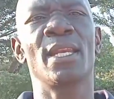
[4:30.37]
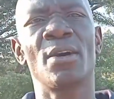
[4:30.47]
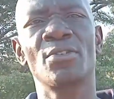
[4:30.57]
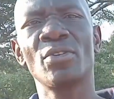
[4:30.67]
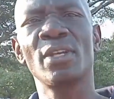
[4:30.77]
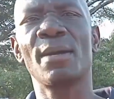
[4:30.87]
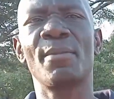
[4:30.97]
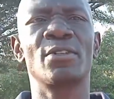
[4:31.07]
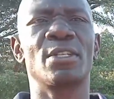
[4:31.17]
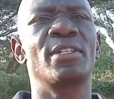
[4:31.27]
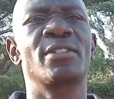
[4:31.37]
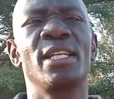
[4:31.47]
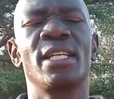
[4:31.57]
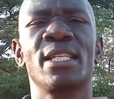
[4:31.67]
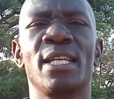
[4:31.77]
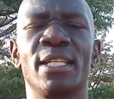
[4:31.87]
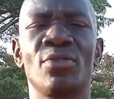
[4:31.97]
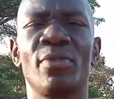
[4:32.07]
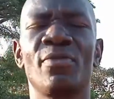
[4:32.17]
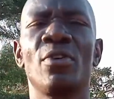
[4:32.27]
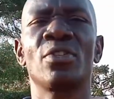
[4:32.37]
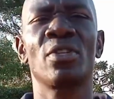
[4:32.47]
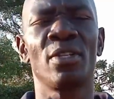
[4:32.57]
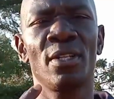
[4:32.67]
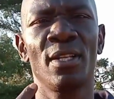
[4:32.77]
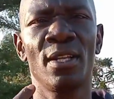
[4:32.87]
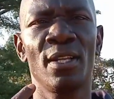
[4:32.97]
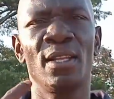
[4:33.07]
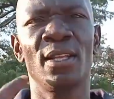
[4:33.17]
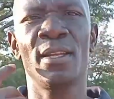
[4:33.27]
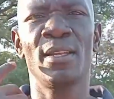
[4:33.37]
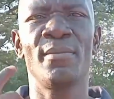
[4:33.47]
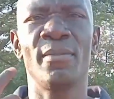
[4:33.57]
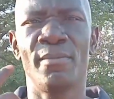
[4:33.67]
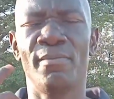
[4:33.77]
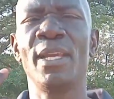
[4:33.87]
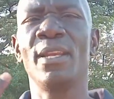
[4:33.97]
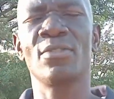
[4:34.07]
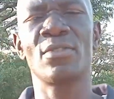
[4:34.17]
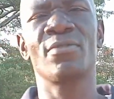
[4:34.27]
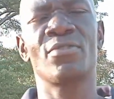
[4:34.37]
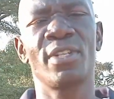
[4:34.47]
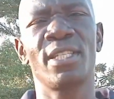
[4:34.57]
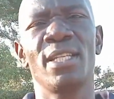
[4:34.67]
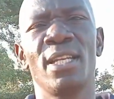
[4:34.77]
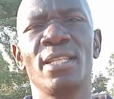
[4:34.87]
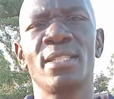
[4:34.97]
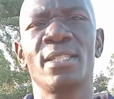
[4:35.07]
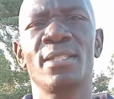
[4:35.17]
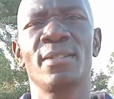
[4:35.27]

Now, talking about our tree nurseries, we've got millions of tree seedlings.